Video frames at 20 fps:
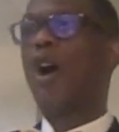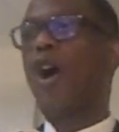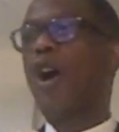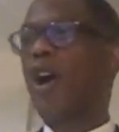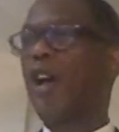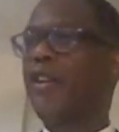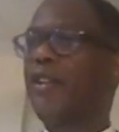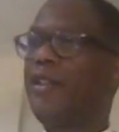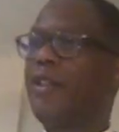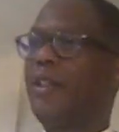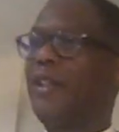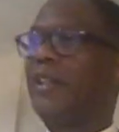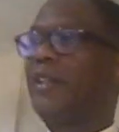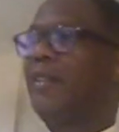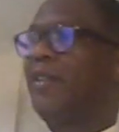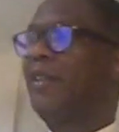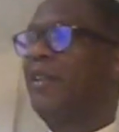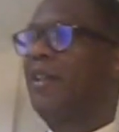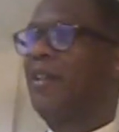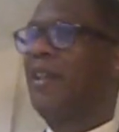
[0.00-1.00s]
arguing
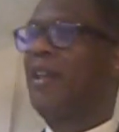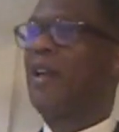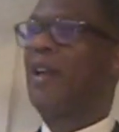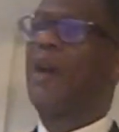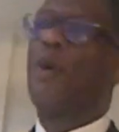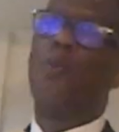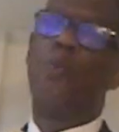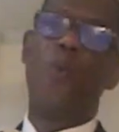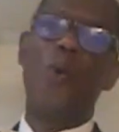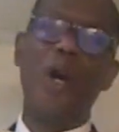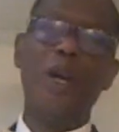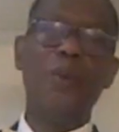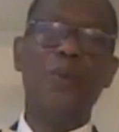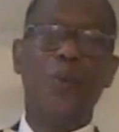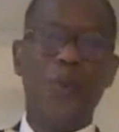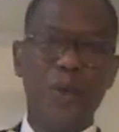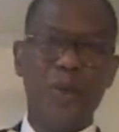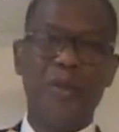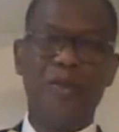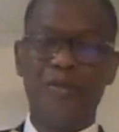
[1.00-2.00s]
one
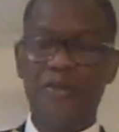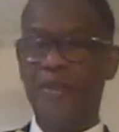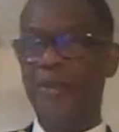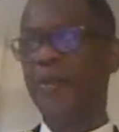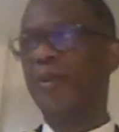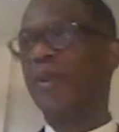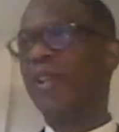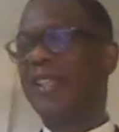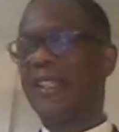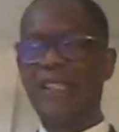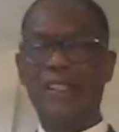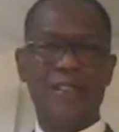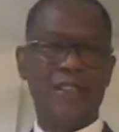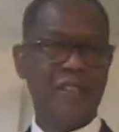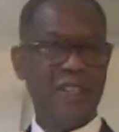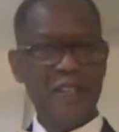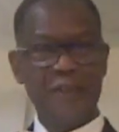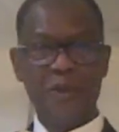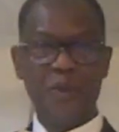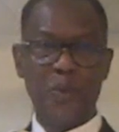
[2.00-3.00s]
worldview against
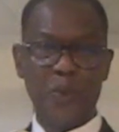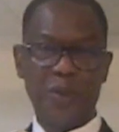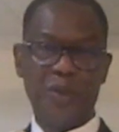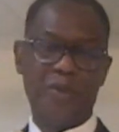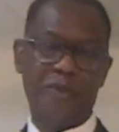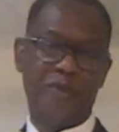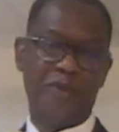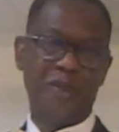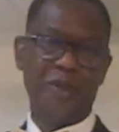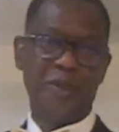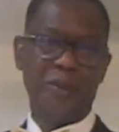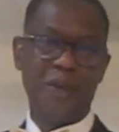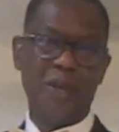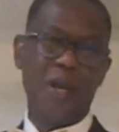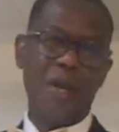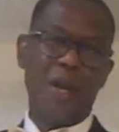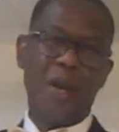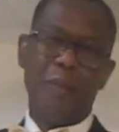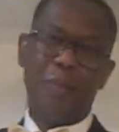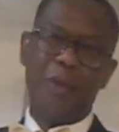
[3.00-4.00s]
another worldview.
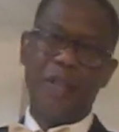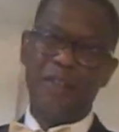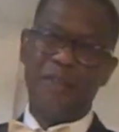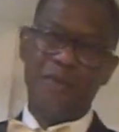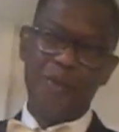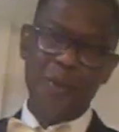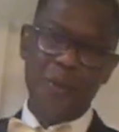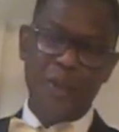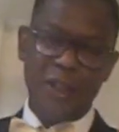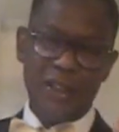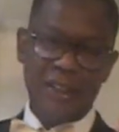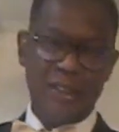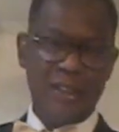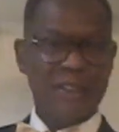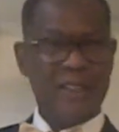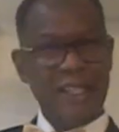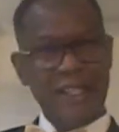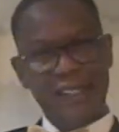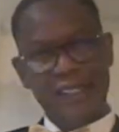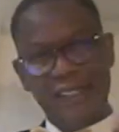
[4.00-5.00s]
But if you
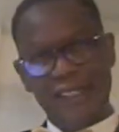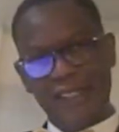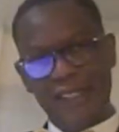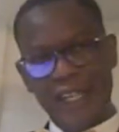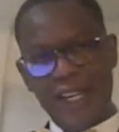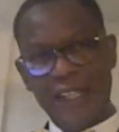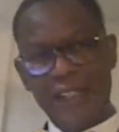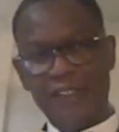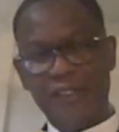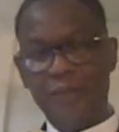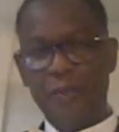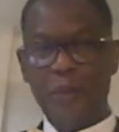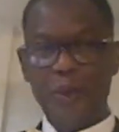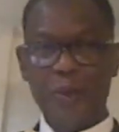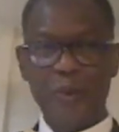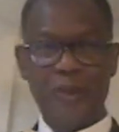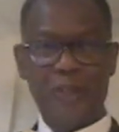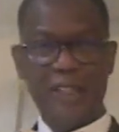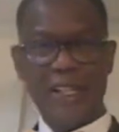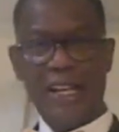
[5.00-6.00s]
understand the science of
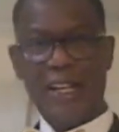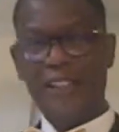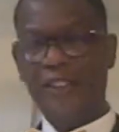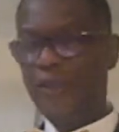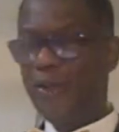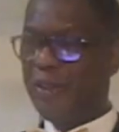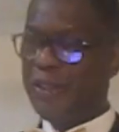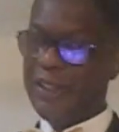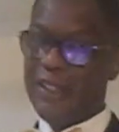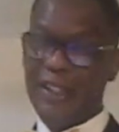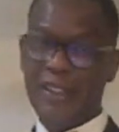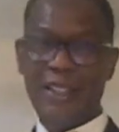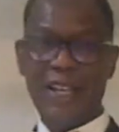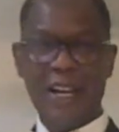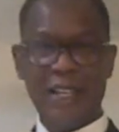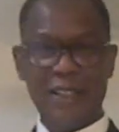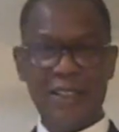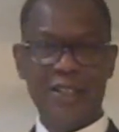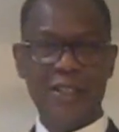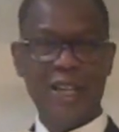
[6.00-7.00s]
both sides, you see
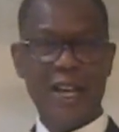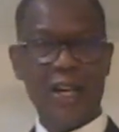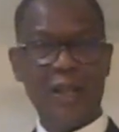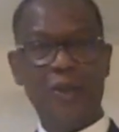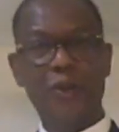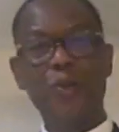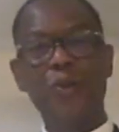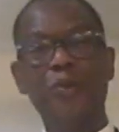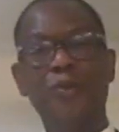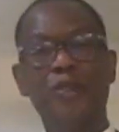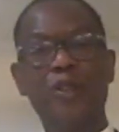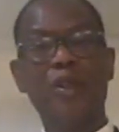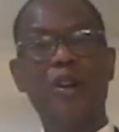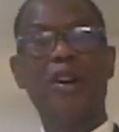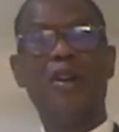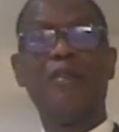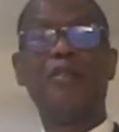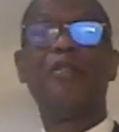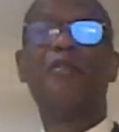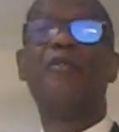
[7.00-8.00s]
Dr. Yaqub's
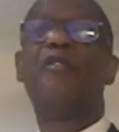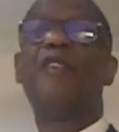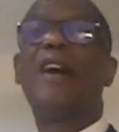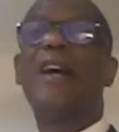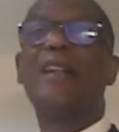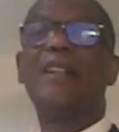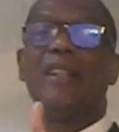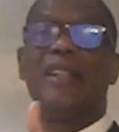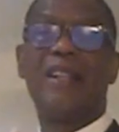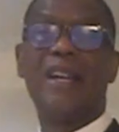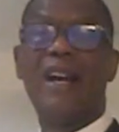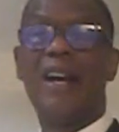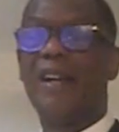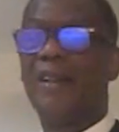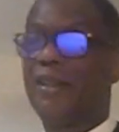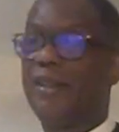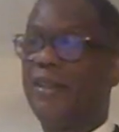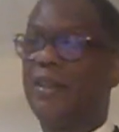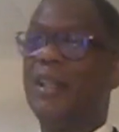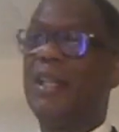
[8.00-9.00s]
law of divide and
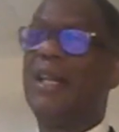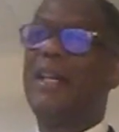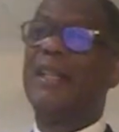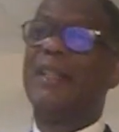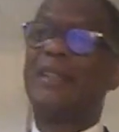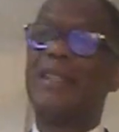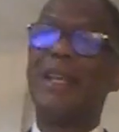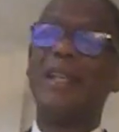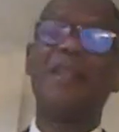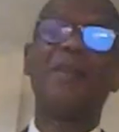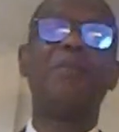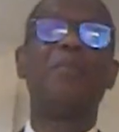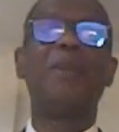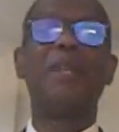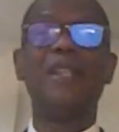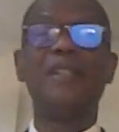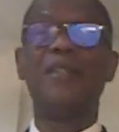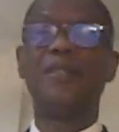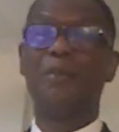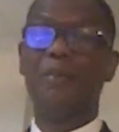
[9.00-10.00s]
conquer taking
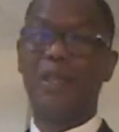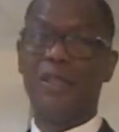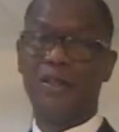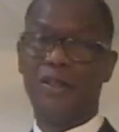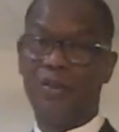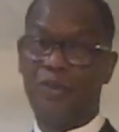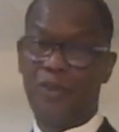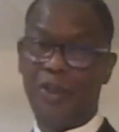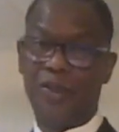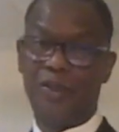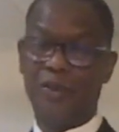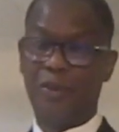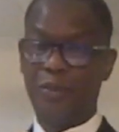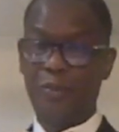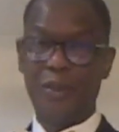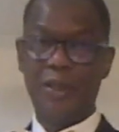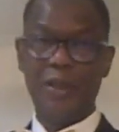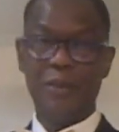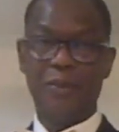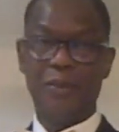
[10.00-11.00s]
place amongst the original
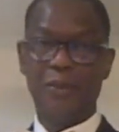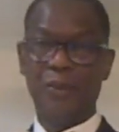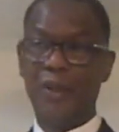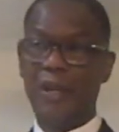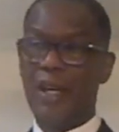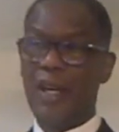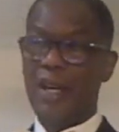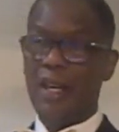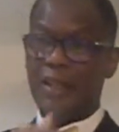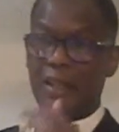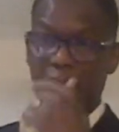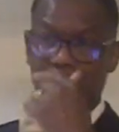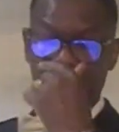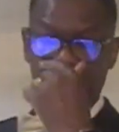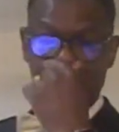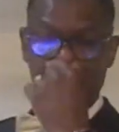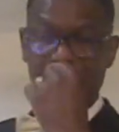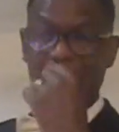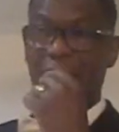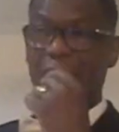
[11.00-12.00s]
people. It
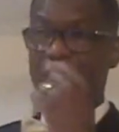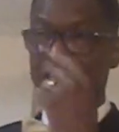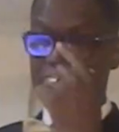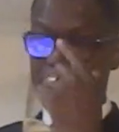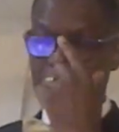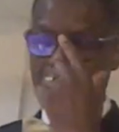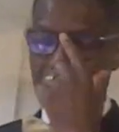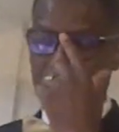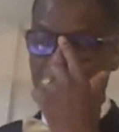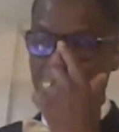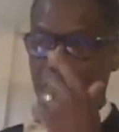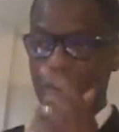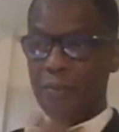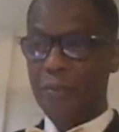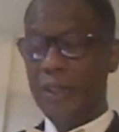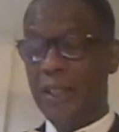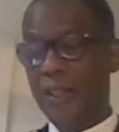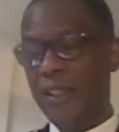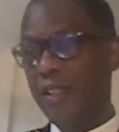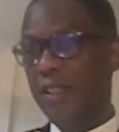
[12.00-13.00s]
was Dr. Yaqub
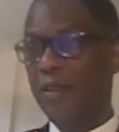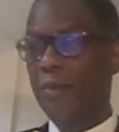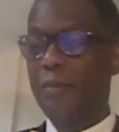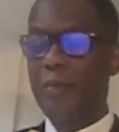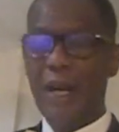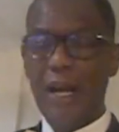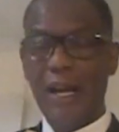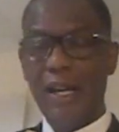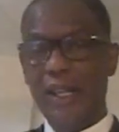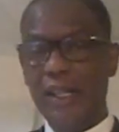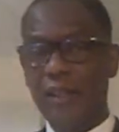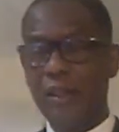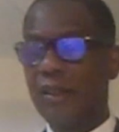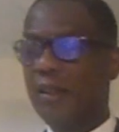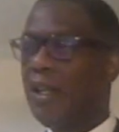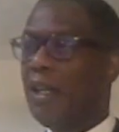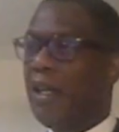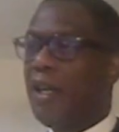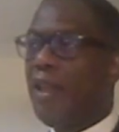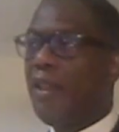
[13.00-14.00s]
Malik Shabazz
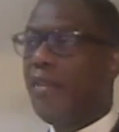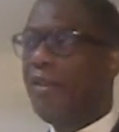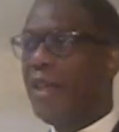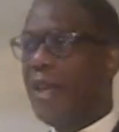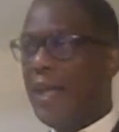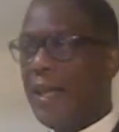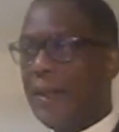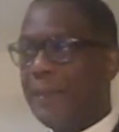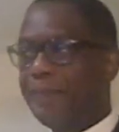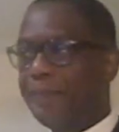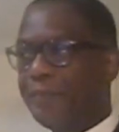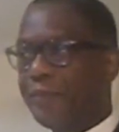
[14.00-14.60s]
that